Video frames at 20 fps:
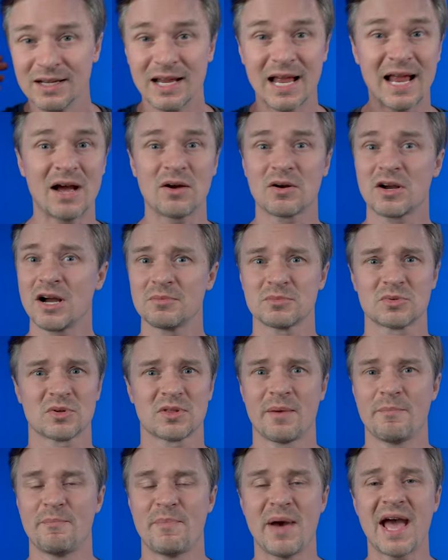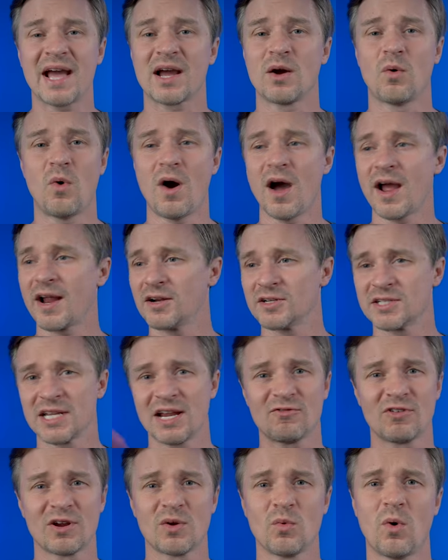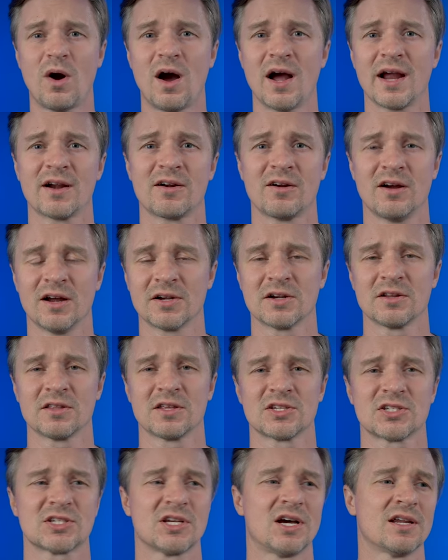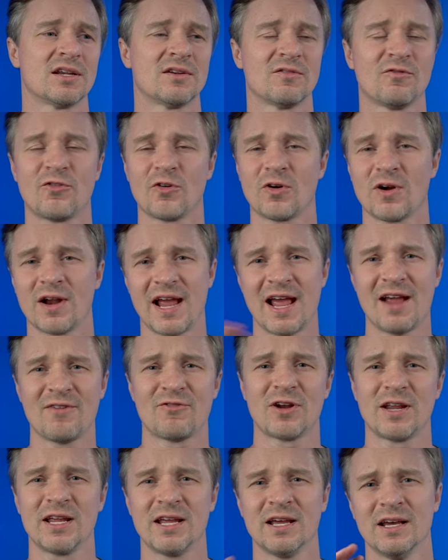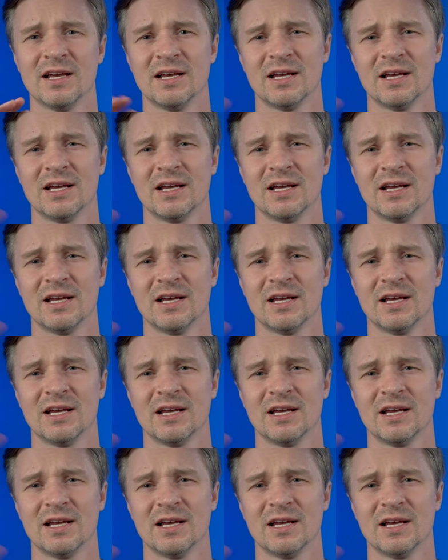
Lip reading: Now, it comes with a bag of wires, every wire under the sun for every